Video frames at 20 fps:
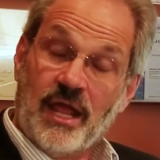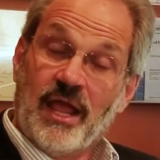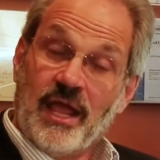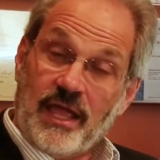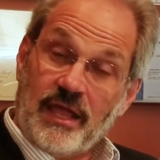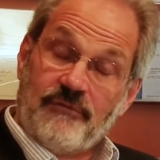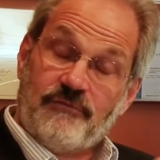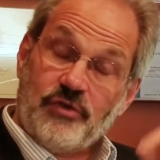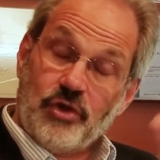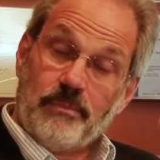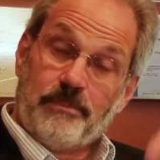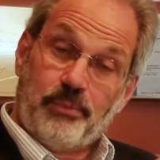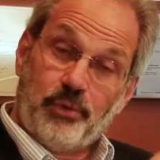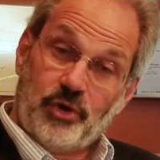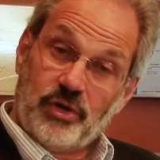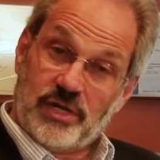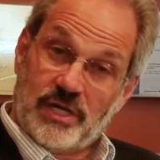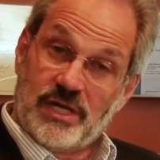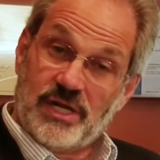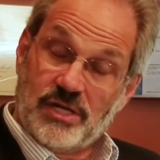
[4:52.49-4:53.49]
If you
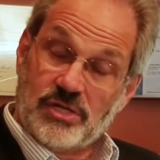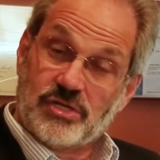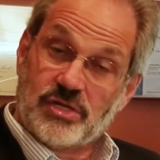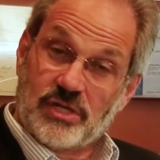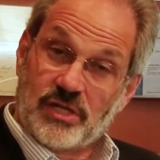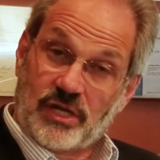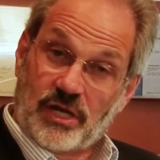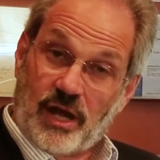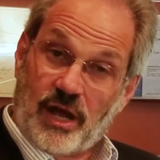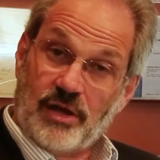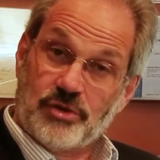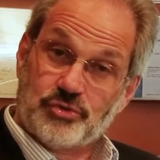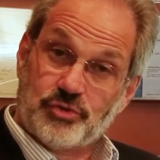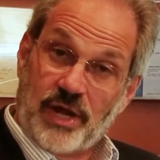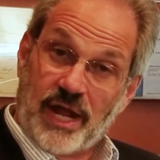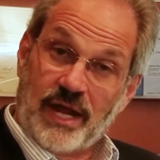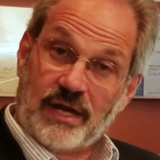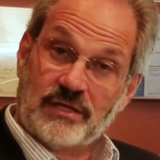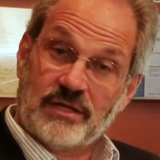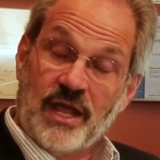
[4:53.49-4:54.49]
put it into the
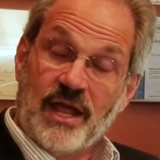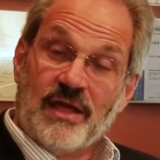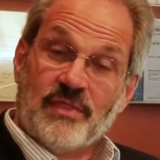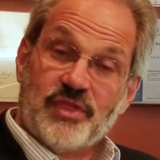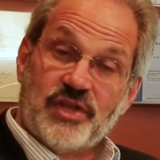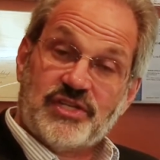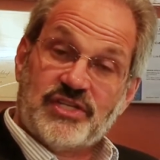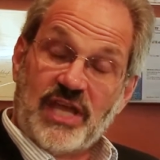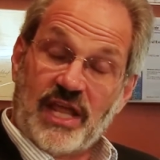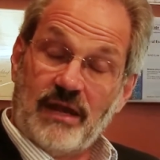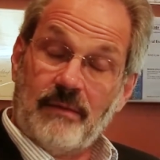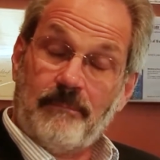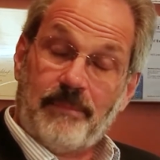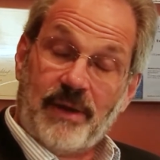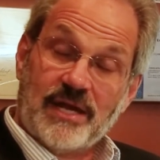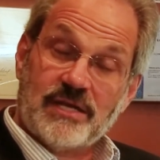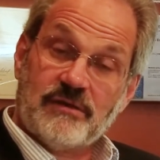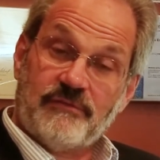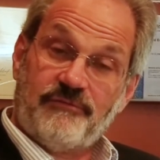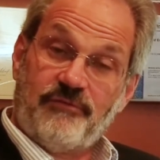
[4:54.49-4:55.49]
contract, the tenant
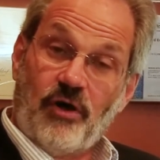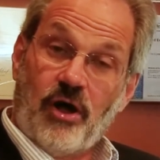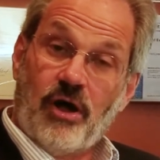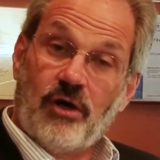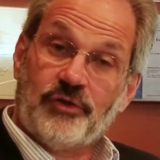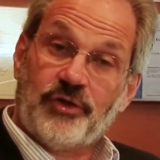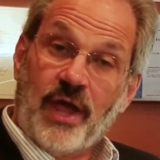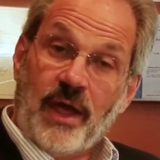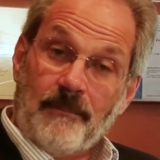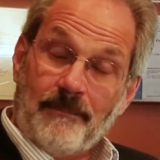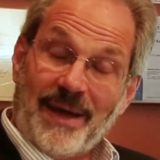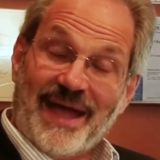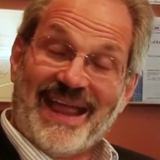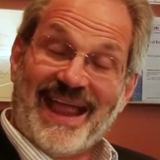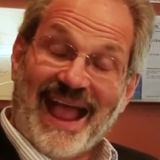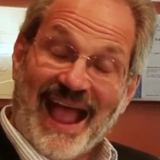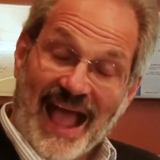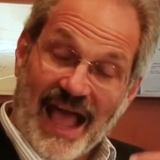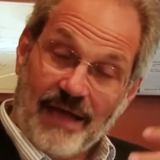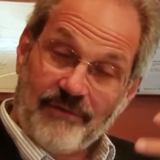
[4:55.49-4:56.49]
by default, by
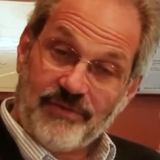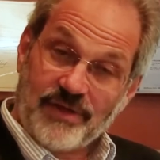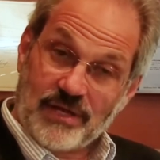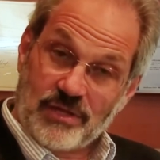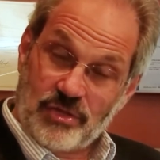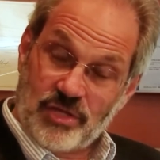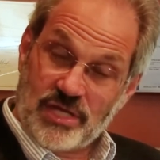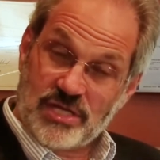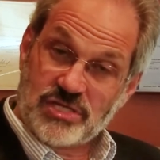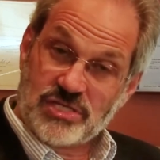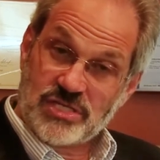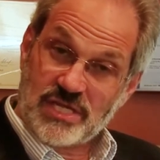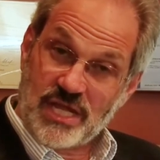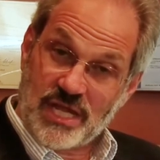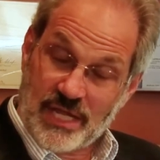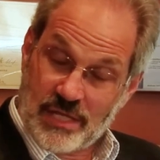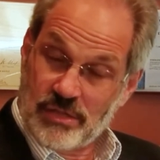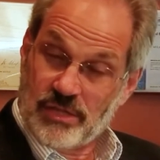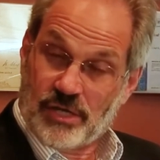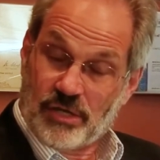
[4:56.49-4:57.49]
having this
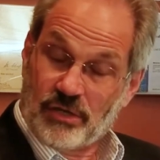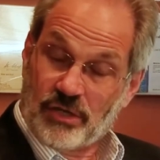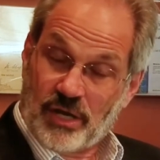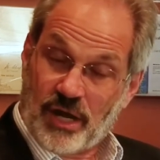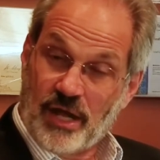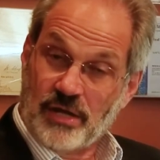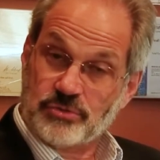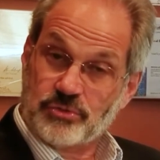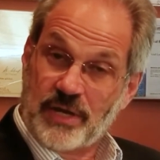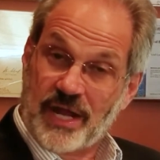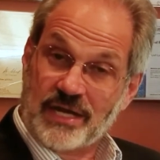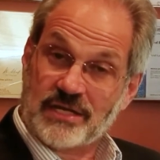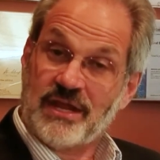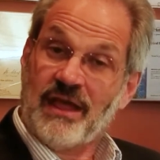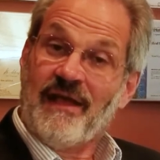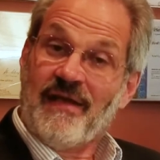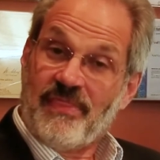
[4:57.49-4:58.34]
in their contract,